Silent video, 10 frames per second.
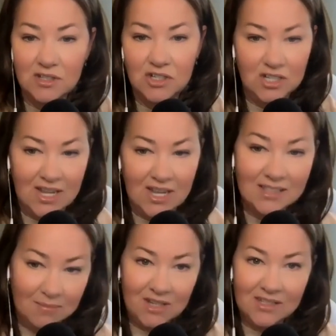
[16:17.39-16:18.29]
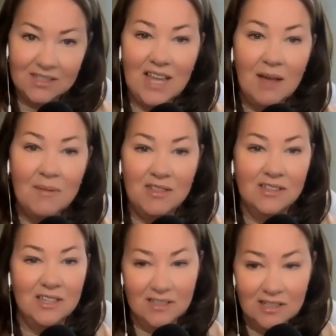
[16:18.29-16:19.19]
She's got something to say about
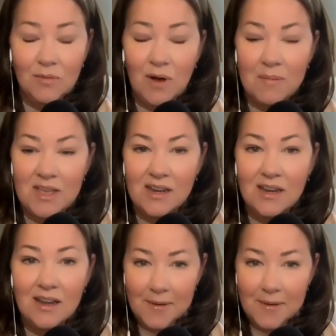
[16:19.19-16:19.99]
this. This is a woman